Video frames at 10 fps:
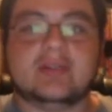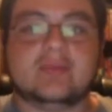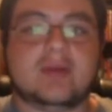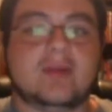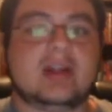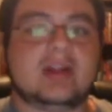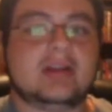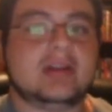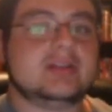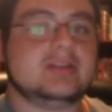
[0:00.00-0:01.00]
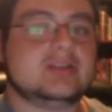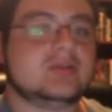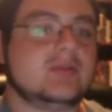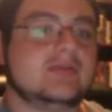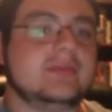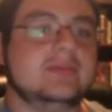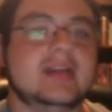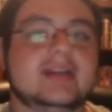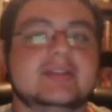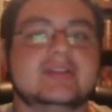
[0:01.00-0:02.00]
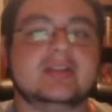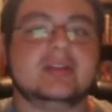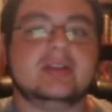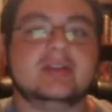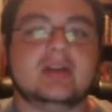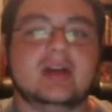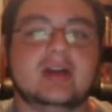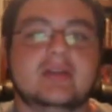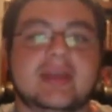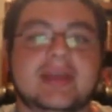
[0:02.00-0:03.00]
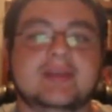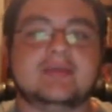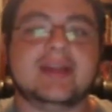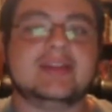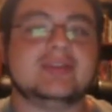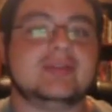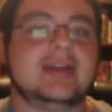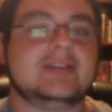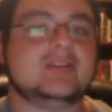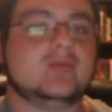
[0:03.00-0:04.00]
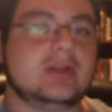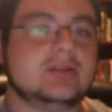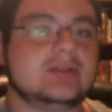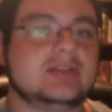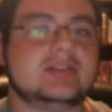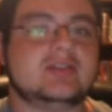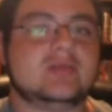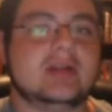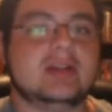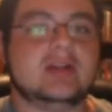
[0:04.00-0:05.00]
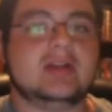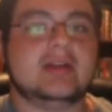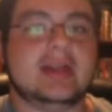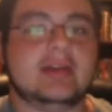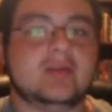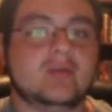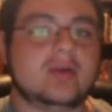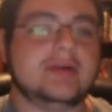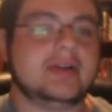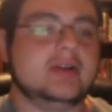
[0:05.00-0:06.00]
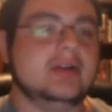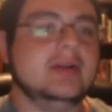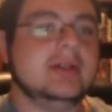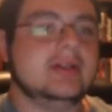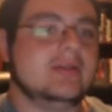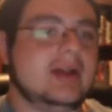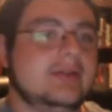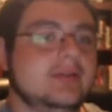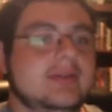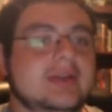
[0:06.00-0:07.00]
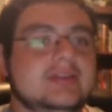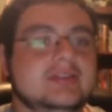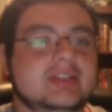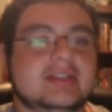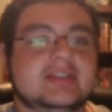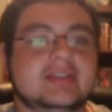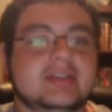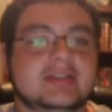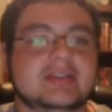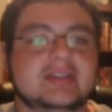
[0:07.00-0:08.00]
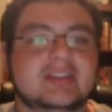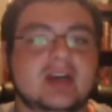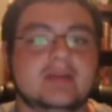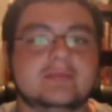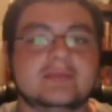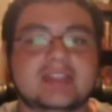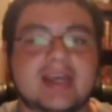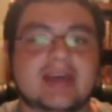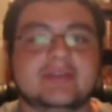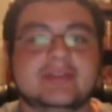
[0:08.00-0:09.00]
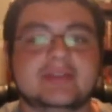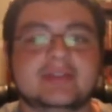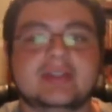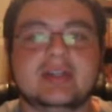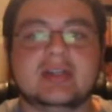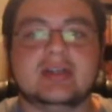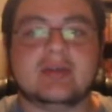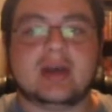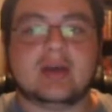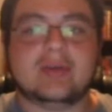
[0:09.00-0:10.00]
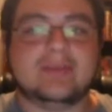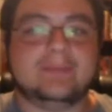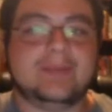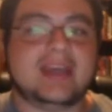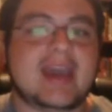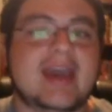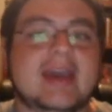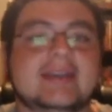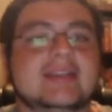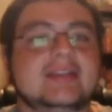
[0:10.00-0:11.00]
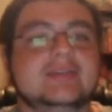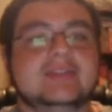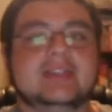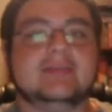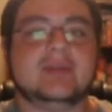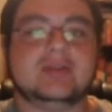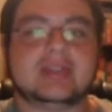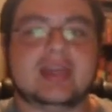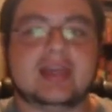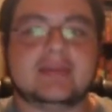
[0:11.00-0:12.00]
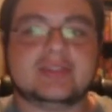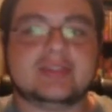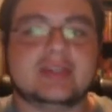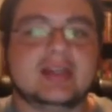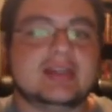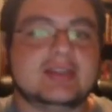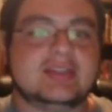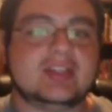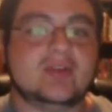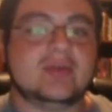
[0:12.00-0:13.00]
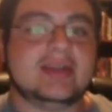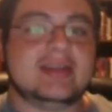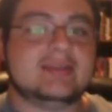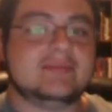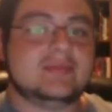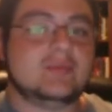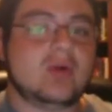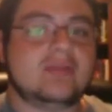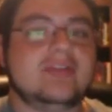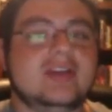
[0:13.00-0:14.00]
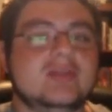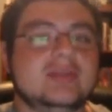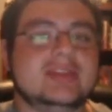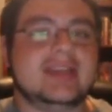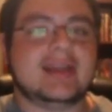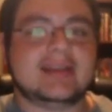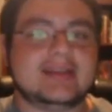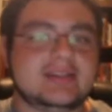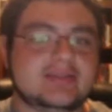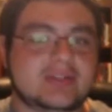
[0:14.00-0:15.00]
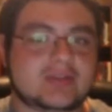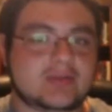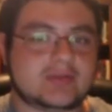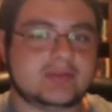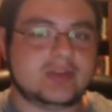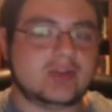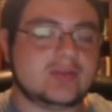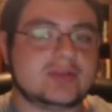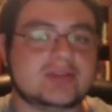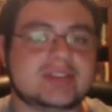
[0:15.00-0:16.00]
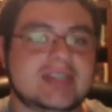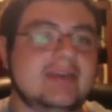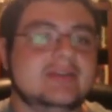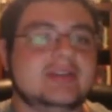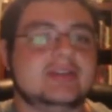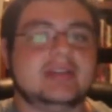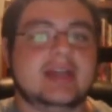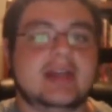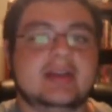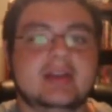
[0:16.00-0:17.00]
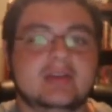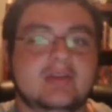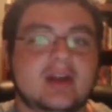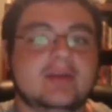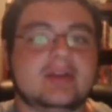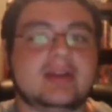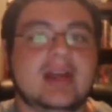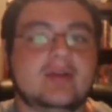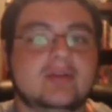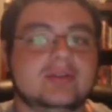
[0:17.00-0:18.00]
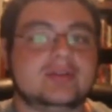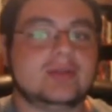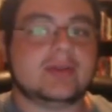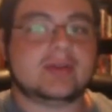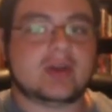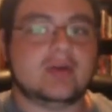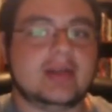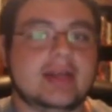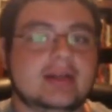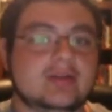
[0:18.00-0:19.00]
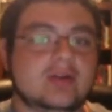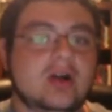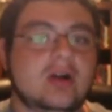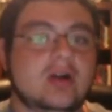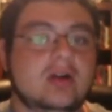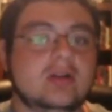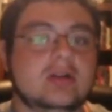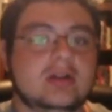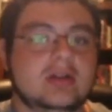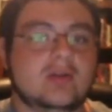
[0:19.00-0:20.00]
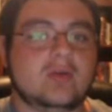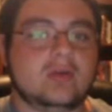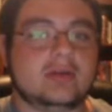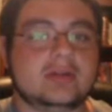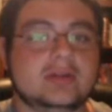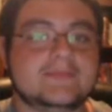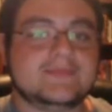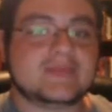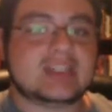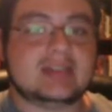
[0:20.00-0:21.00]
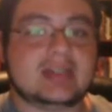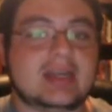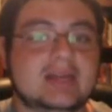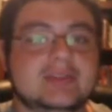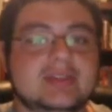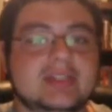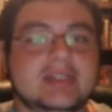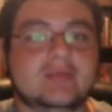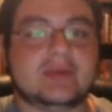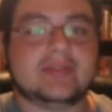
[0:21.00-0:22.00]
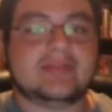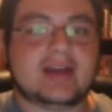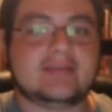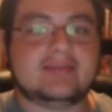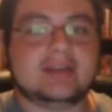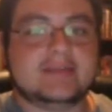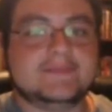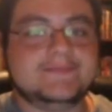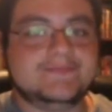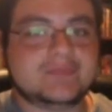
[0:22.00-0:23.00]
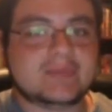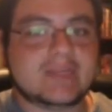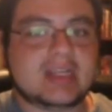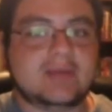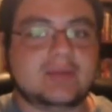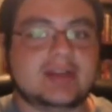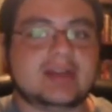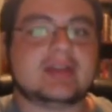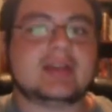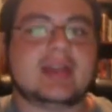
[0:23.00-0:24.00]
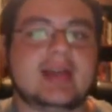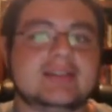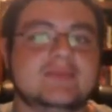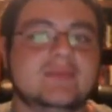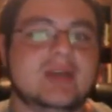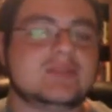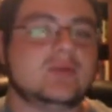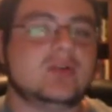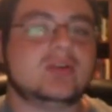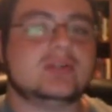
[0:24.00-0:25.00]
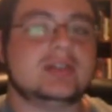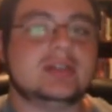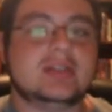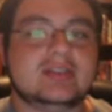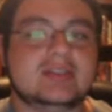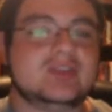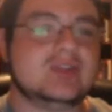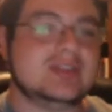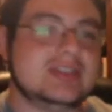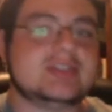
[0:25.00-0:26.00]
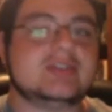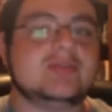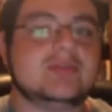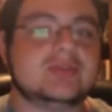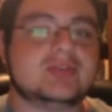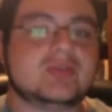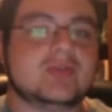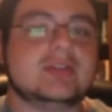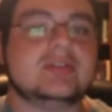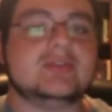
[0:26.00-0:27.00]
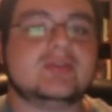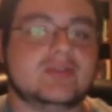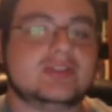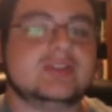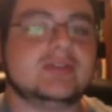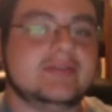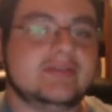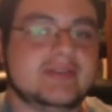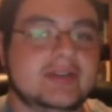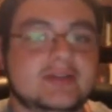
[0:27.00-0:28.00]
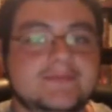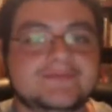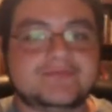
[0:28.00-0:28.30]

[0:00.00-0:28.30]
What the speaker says: The Barbarian is sort of a mix of a ranger-esque wilderness dweller and a warrior, rather than just this dumb savage with a big axe that you see in most games. So it more fitted with the ideas of the sort of noble savage that Robert E. Howard used with Conan and Call, or Leiber did with Fafred, bringing the class much more to a traditional sword and sorcery feel.